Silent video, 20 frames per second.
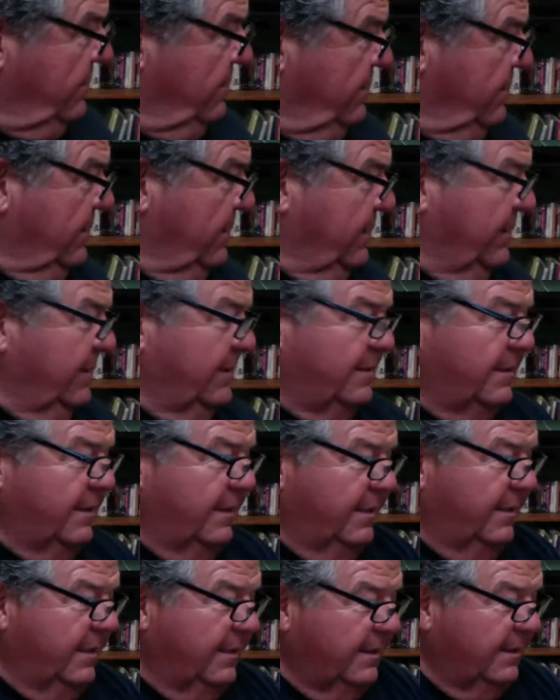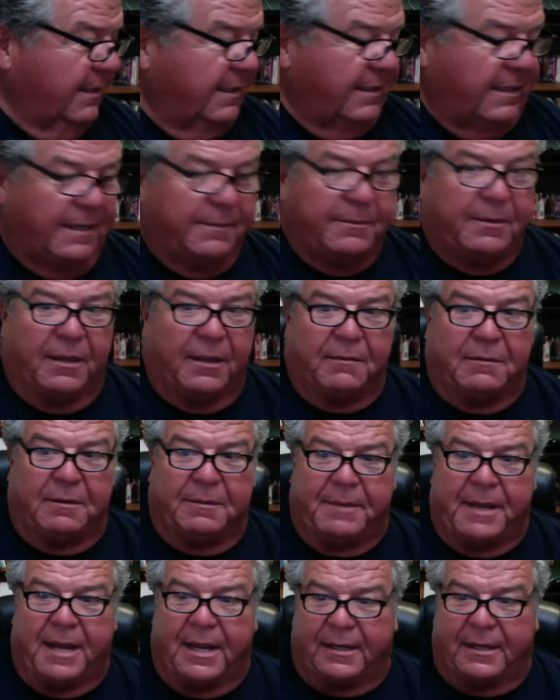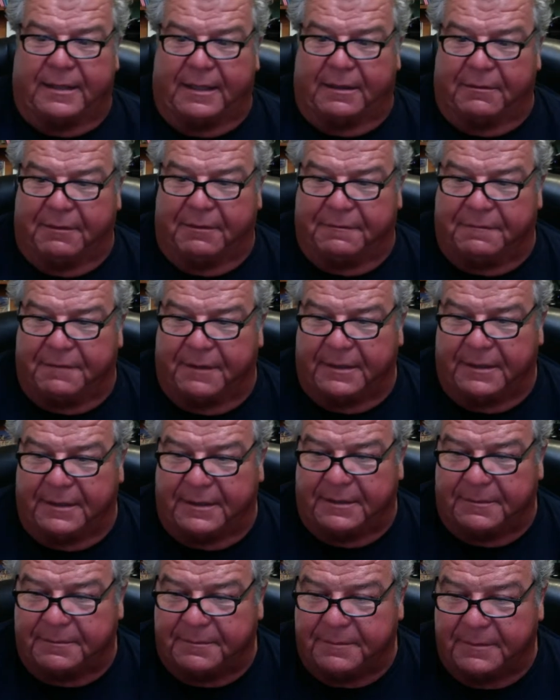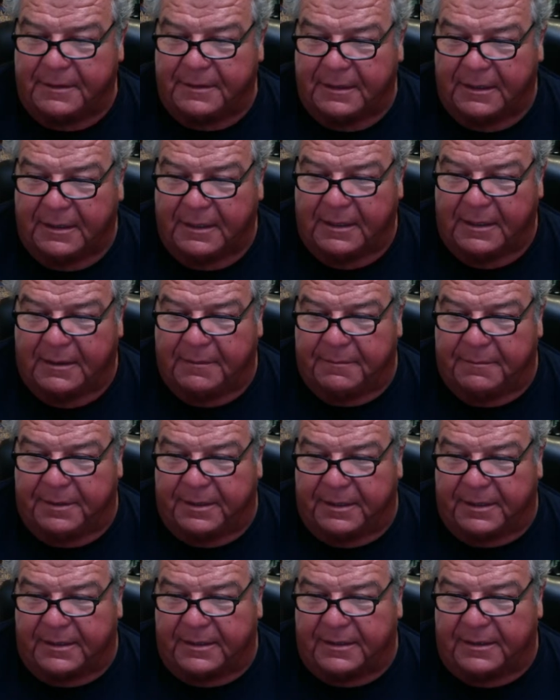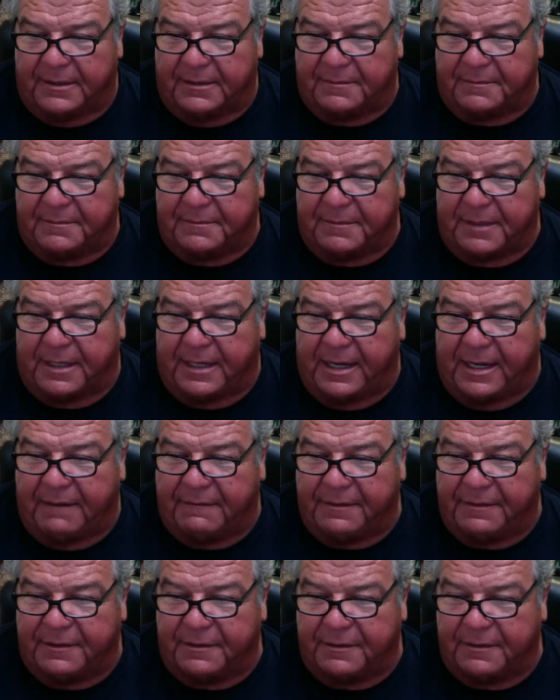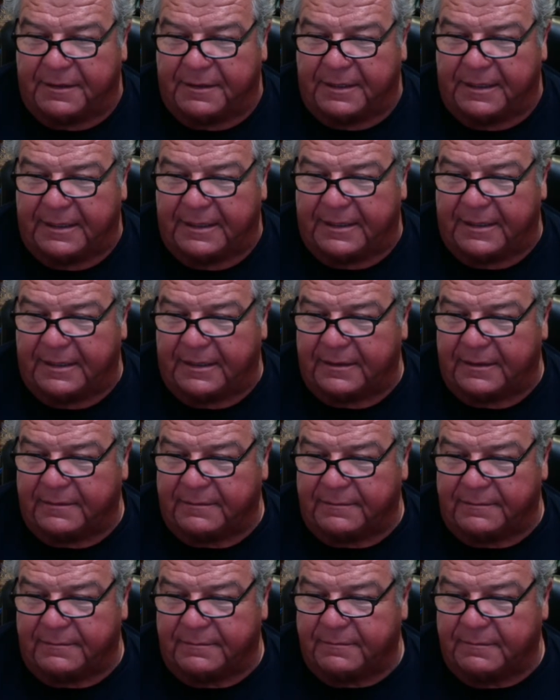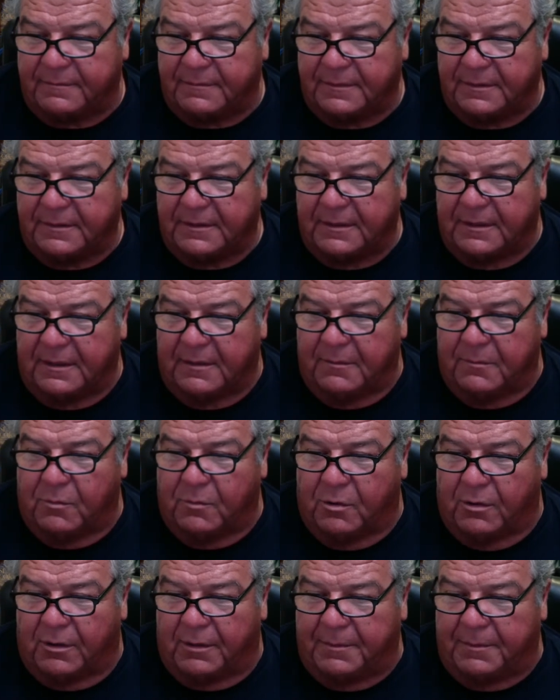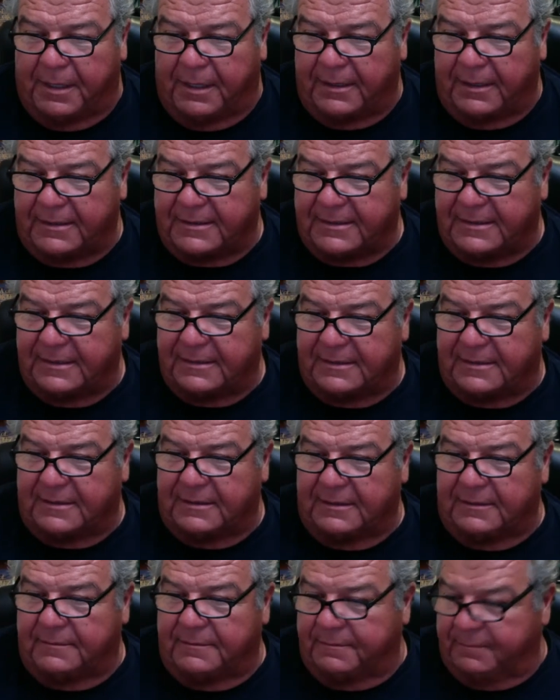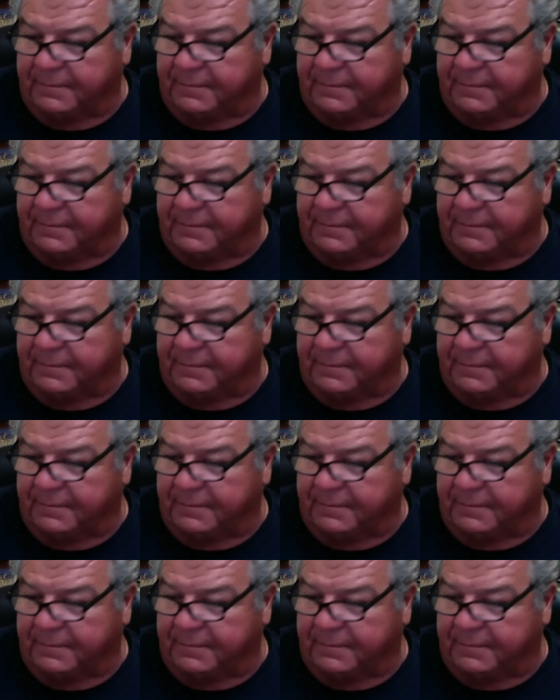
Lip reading: and he said that they came all the way back and they refunded him. But I haven't heard anything more about it since then.